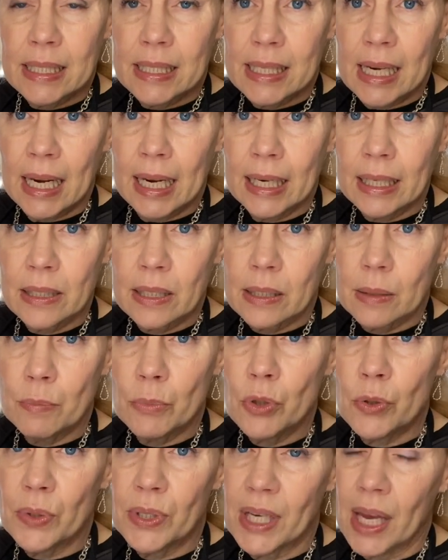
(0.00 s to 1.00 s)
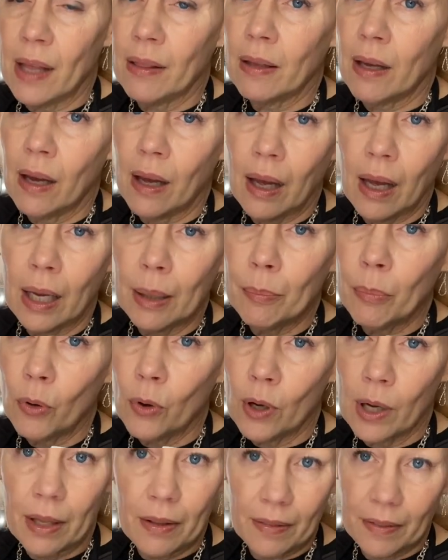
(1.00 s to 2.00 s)
take some Nutella. I
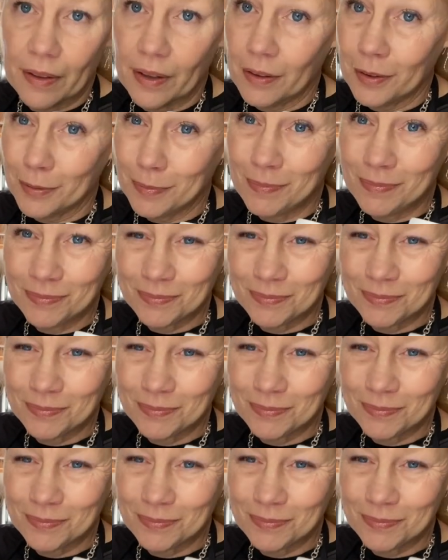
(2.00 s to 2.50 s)
bought the